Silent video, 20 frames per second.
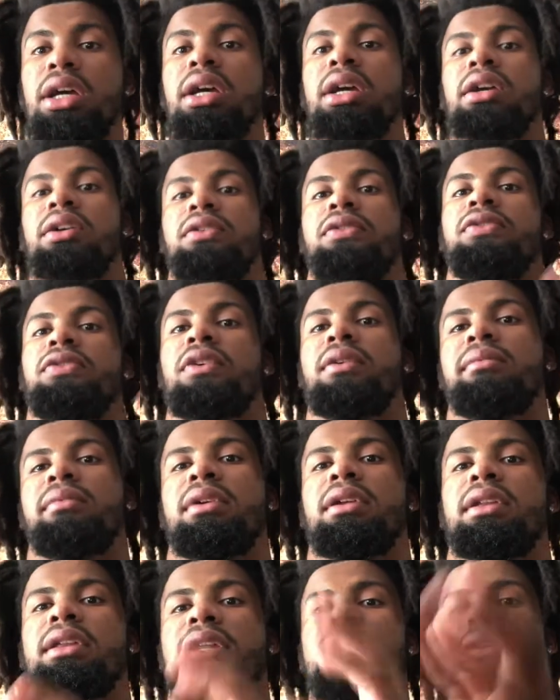You feel me?
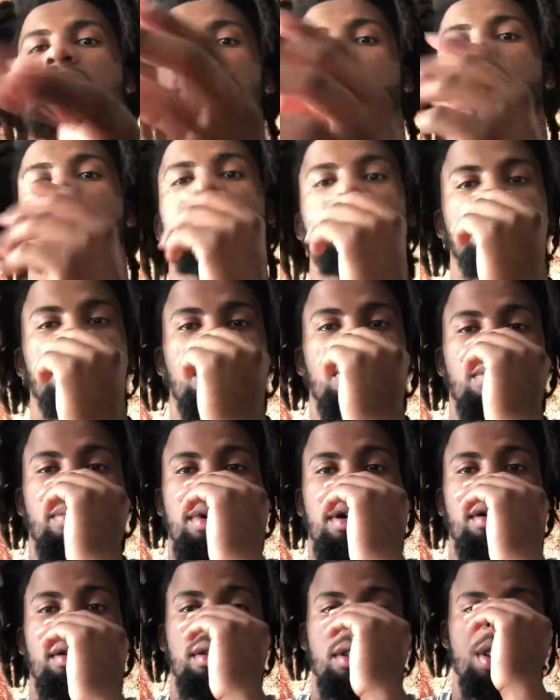This was also on my
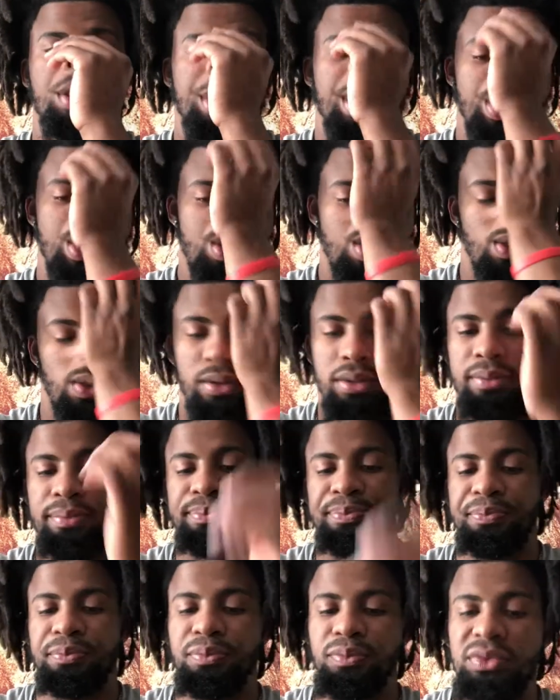other channel,
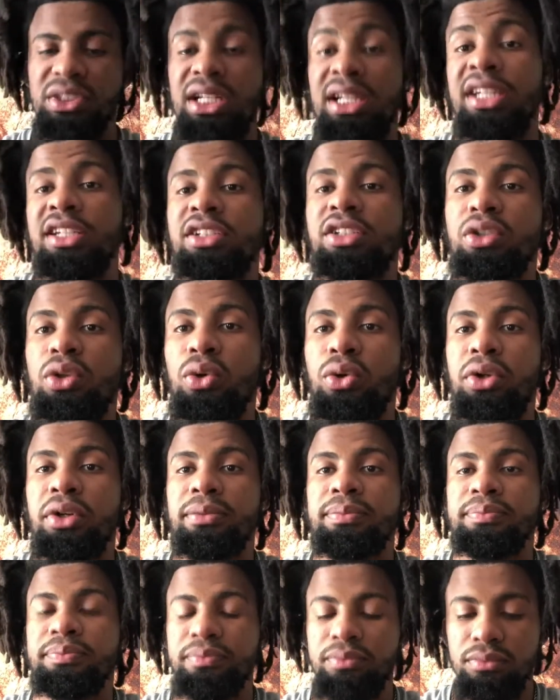this story,
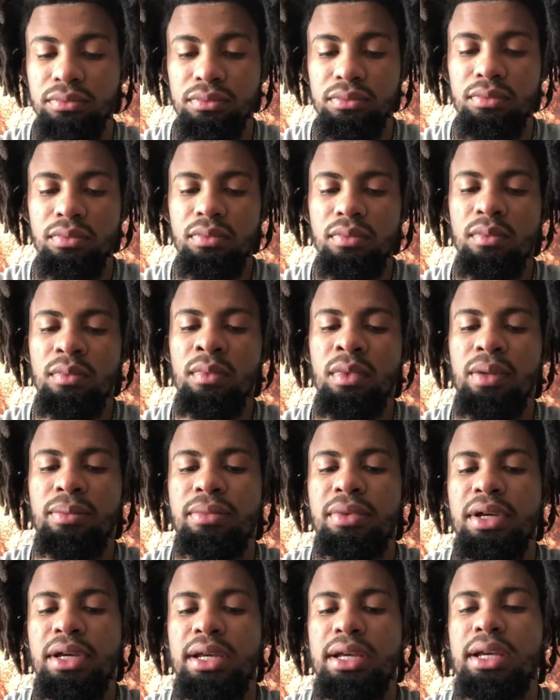
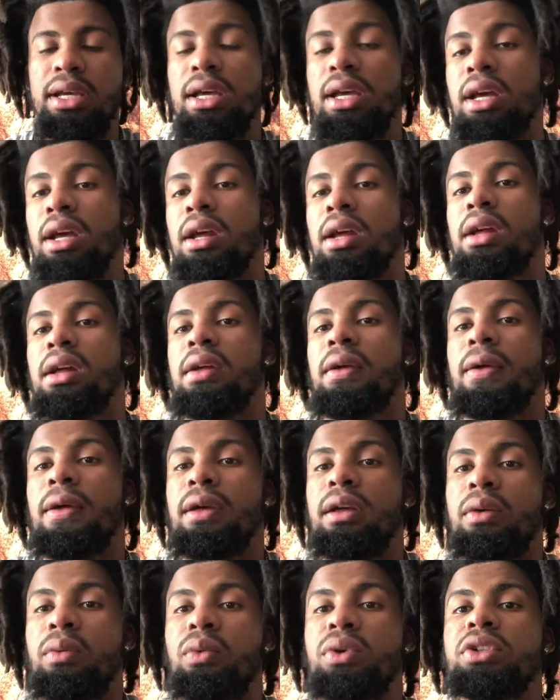but
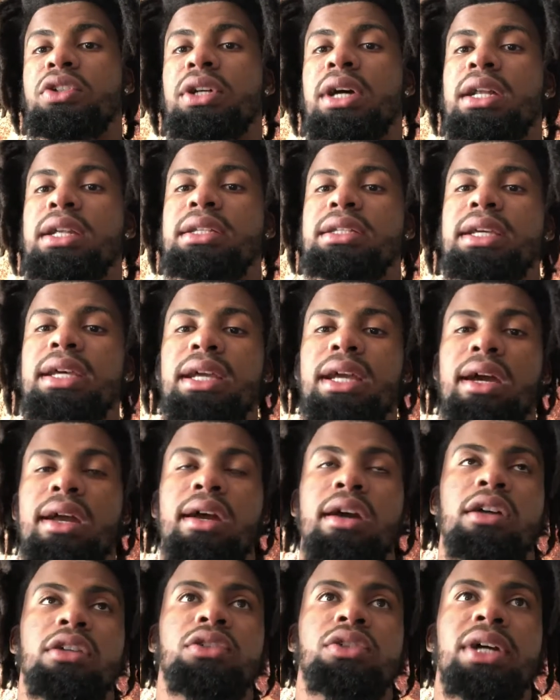we trying to take out
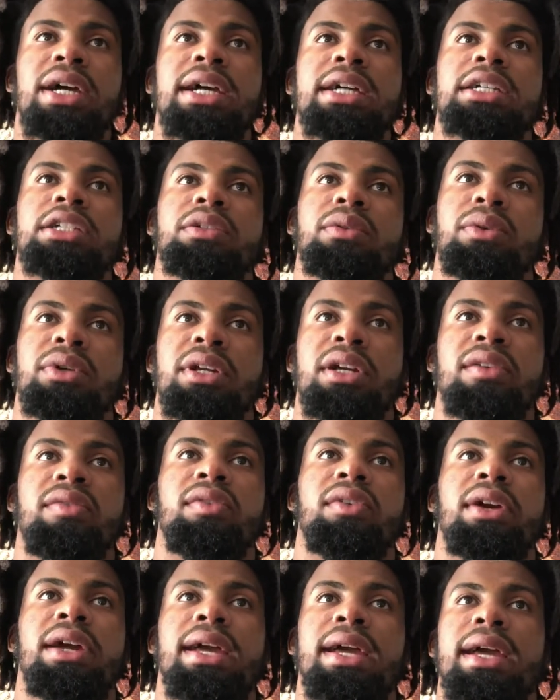our trash or
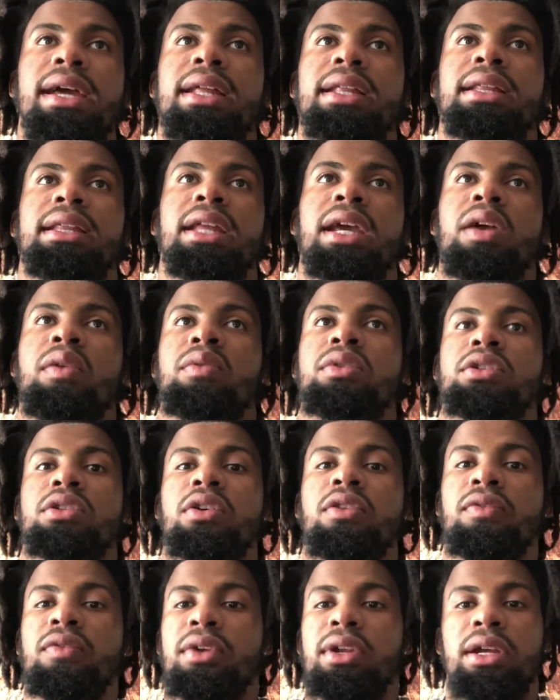whatever, and they was
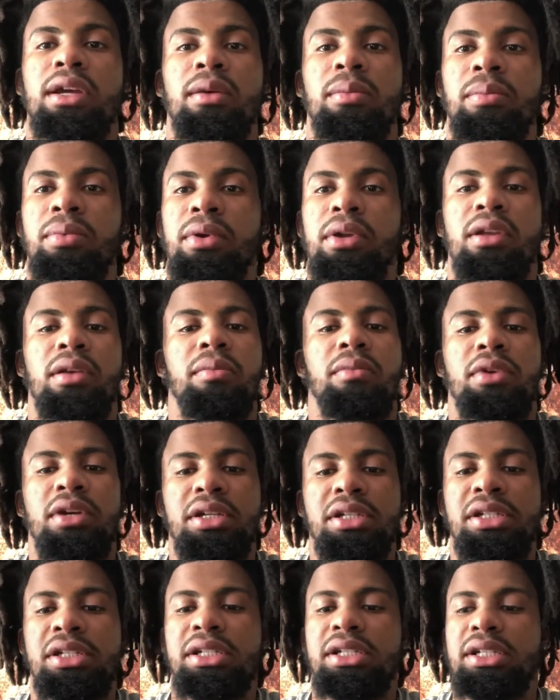over there pretty
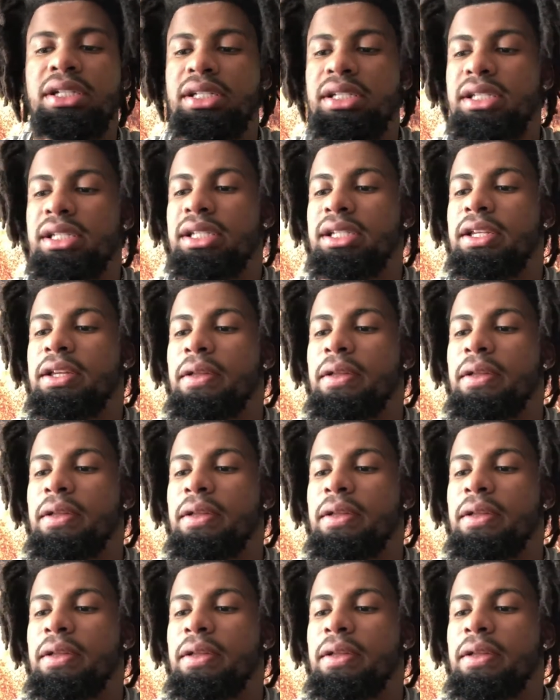much just,